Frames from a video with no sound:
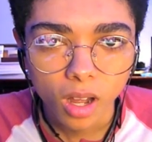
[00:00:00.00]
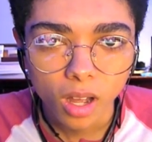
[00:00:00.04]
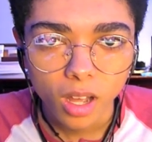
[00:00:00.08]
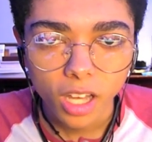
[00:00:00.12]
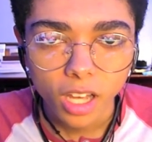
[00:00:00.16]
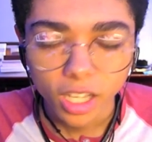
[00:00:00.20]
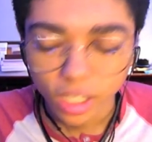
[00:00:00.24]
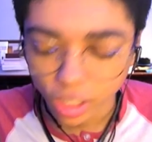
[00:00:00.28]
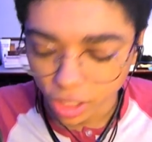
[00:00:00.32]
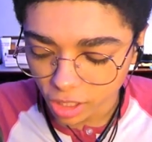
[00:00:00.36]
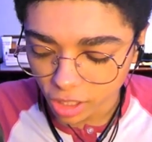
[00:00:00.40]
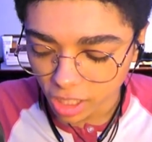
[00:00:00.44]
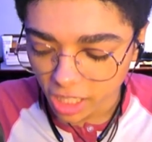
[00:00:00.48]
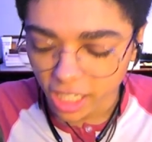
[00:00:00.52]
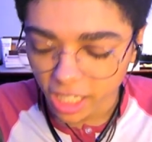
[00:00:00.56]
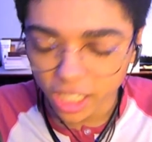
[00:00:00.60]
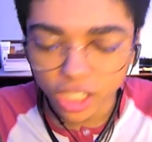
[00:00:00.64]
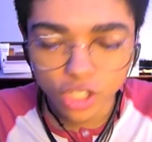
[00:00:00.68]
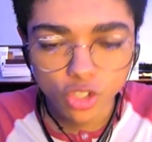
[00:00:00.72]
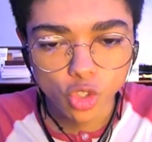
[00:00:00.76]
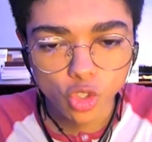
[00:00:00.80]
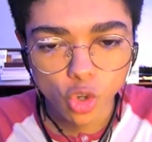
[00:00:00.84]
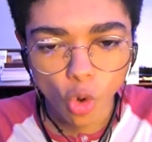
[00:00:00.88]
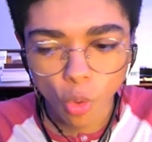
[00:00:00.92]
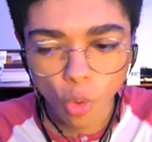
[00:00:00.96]
you're
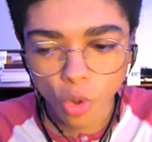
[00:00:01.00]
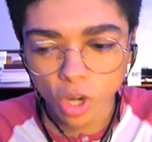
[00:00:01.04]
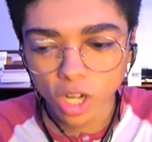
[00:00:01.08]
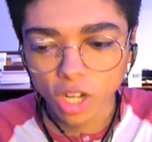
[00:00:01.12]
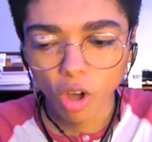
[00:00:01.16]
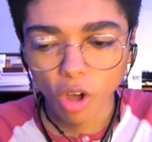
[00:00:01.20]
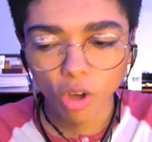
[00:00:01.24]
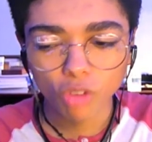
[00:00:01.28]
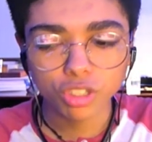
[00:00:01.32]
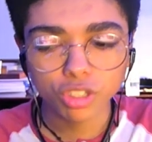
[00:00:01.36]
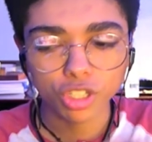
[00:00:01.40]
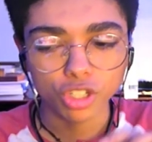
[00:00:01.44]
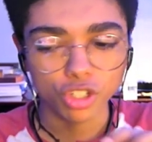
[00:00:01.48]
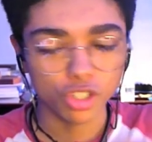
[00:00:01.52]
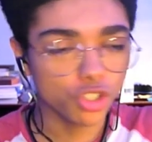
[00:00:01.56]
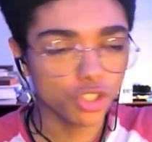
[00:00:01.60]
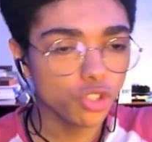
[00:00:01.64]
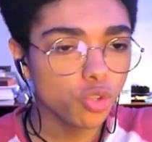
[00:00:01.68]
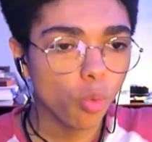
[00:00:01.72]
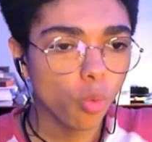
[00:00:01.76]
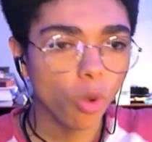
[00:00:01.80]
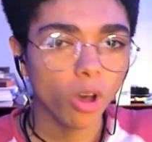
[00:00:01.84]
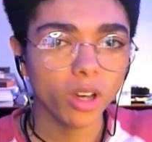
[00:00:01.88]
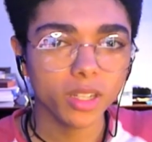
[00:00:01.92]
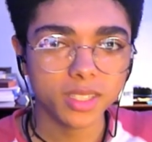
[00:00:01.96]
ignoring all the
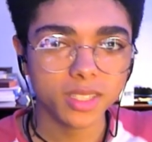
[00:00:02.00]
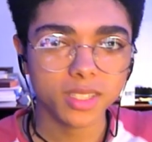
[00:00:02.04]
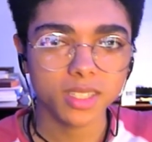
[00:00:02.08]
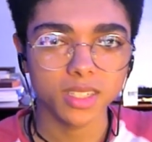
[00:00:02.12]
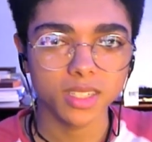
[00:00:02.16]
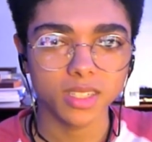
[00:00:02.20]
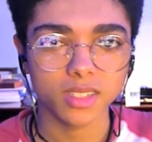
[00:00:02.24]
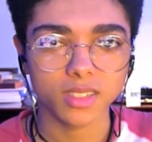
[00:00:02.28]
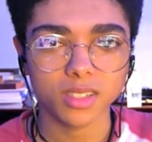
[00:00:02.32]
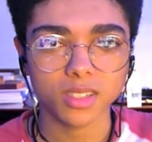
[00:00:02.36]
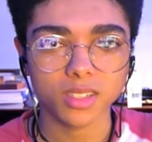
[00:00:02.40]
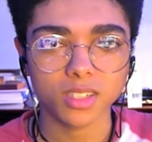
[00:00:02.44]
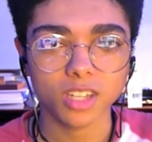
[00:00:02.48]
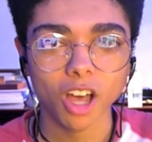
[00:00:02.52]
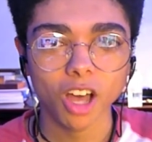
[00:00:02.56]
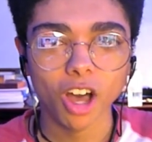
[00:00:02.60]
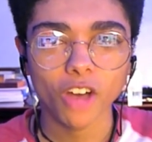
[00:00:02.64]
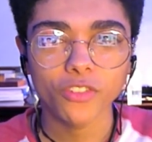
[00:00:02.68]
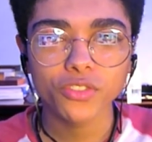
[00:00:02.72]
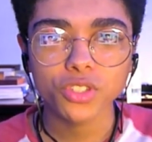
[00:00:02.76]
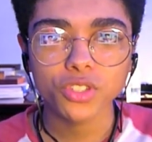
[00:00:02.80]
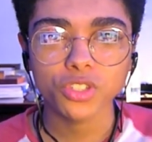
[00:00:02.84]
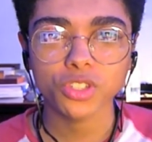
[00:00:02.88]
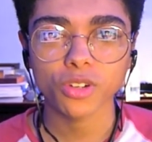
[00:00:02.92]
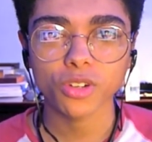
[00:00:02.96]
nuances of
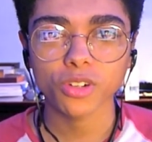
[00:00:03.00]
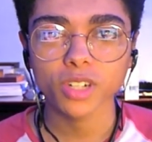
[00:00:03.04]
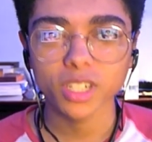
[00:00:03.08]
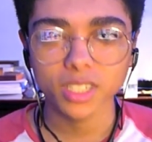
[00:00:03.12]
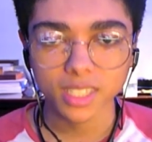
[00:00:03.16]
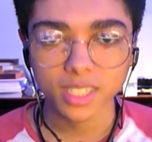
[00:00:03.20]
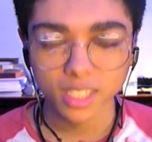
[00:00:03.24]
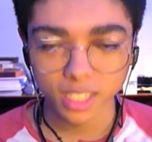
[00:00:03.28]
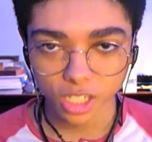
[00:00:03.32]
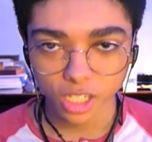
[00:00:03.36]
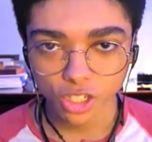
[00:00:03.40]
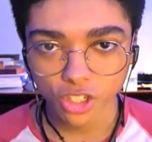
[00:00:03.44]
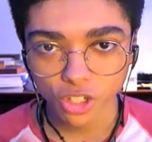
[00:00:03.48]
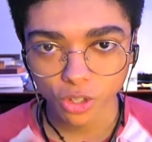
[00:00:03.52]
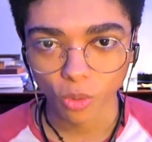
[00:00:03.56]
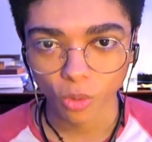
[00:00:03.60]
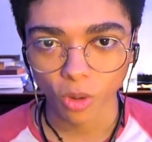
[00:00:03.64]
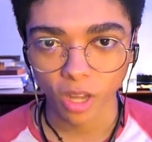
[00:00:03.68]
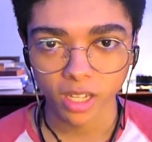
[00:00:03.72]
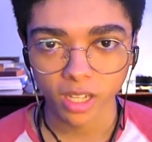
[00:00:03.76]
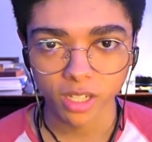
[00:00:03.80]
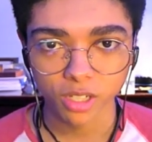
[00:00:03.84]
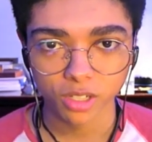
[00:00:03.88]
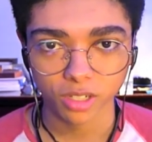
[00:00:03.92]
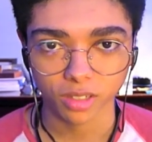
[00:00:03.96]
certain
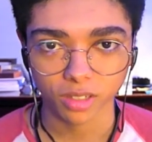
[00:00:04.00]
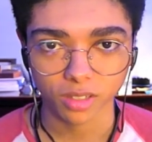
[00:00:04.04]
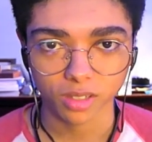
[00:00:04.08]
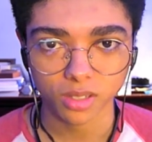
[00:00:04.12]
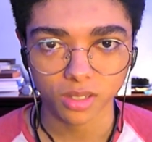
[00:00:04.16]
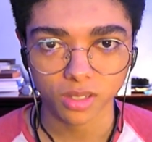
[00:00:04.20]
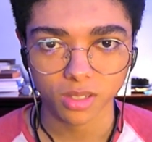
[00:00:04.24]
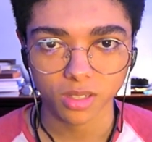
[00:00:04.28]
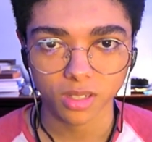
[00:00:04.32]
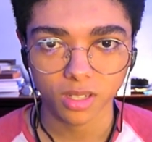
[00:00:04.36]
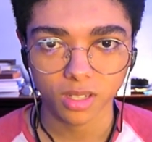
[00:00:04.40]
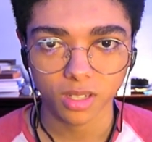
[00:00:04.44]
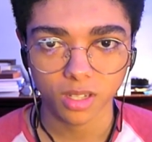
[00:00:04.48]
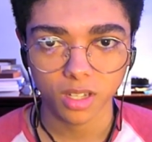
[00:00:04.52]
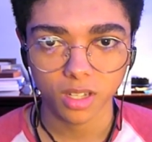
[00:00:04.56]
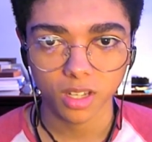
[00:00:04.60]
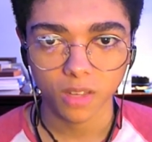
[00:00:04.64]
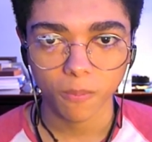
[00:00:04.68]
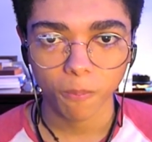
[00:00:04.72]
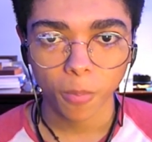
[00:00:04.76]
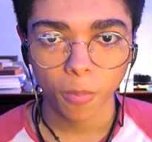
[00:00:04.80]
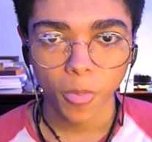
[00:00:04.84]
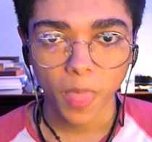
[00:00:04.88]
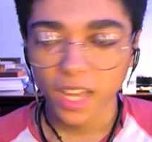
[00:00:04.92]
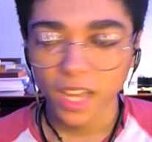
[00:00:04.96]
situations.
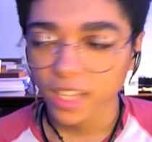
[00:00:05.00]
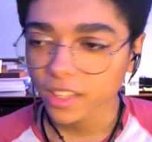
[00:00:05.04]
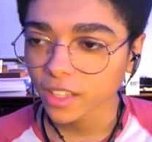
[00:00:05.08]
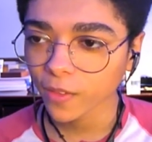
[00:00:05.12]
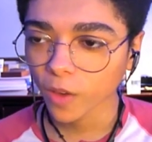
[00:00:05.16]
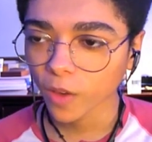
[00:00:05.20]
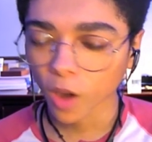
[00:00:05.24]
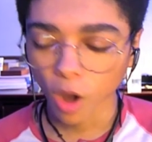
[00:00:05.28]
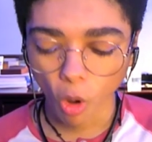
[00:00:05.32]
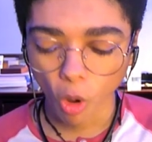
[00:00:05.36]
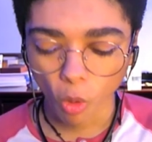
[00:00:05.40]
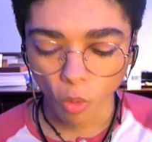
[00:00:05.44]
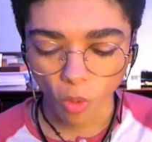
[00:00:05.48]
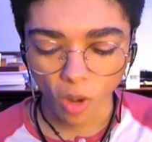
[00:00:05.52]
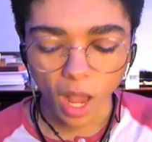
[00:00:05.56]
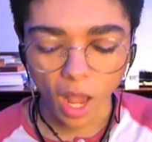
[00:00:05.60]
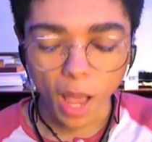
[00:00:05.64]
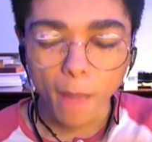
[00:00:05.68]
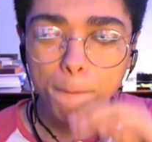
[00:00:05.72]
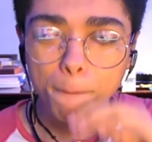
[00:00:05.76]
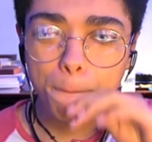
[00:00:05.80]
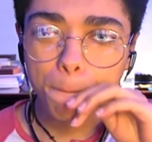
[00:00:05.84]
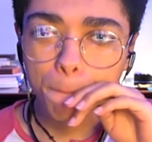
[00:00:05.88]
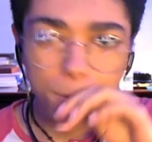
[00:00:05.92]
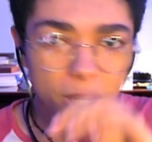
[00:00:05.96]
There are
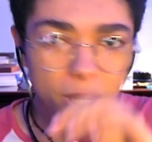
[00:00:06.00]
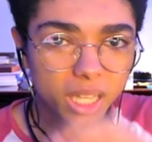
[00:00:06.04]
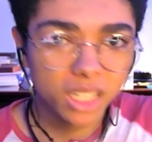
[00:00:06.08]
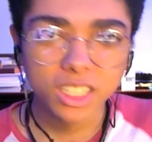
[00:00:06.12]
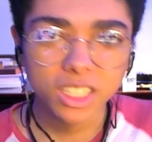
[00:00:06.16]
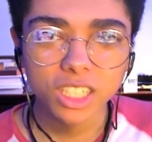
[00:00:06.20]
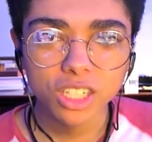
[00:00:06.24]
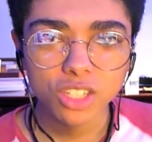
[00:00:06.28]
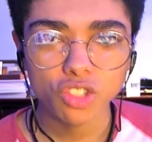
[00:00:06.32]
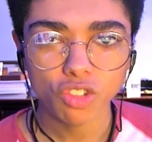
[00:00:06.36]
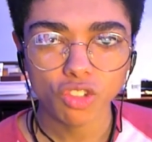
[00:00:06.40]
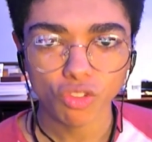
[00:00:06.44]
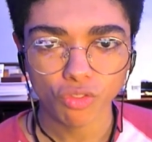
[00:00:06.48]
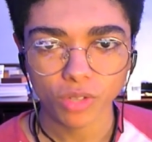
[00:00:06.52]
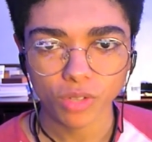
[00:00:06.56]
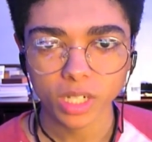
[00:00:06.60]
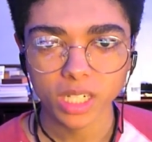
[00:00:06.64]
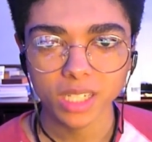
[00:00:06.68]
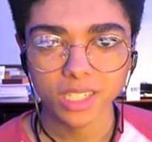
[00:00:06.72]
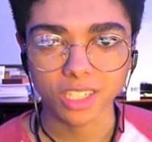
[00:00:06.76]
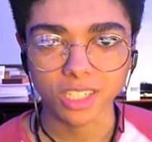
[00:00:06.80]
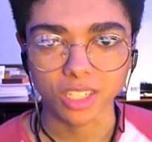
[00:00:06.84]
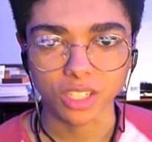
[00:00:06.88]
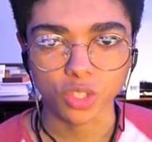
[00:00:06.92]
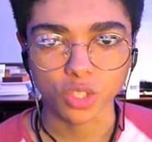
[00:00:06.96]
millions of
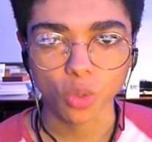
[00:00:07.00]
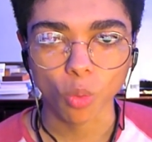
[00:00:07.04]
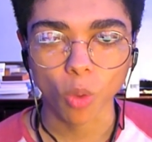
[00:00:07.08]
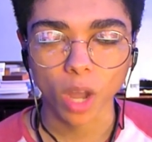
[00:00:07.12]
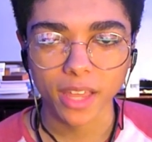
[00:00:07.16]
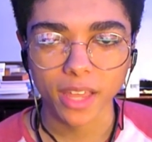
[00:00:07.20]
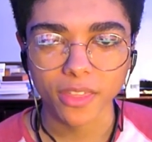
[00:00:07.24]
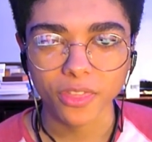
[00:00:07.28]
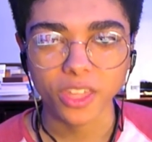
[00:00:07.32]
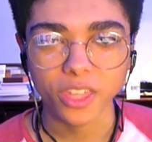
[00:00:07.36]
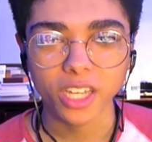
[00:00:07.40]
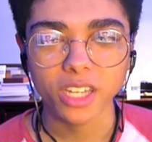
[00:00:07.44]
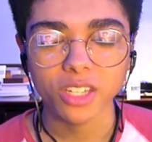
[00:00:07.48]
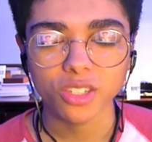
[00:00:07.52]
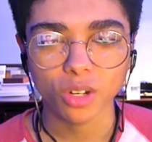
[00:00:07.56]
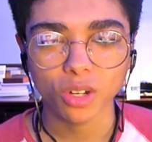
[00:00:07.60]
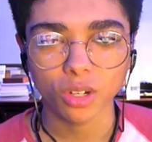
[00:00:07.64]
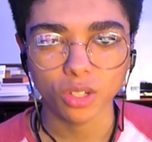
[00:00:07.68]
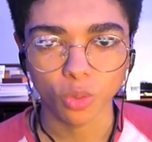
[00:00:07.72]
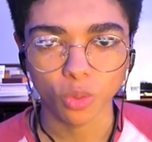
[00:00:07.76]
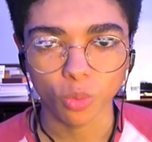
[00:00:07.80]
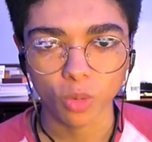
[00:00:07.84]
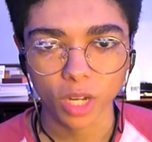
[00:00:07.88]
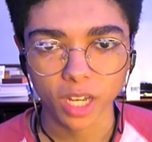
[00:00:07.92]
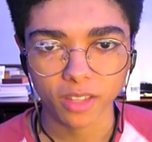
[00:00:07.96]
reasons why things are the
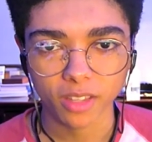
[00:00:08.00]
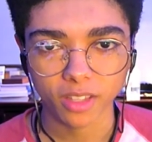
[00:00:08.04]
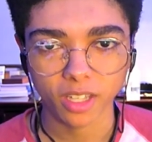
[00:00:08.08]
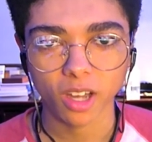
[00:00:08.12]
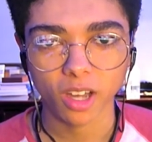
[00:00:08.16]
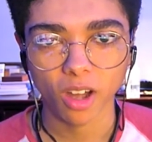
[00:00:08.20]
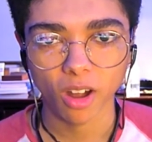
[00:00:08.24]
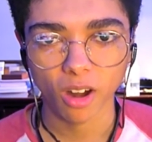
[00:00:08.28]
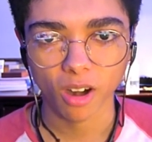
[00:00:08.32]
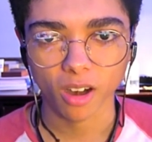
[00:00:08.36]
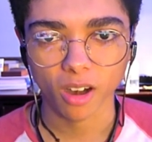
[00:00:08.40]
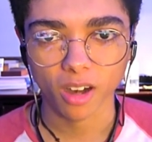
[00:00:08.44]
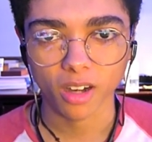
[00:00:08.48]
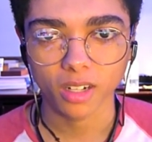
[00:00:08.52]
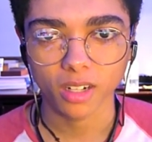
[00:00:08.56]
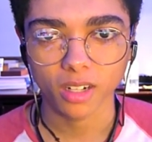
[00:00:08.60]
way they are.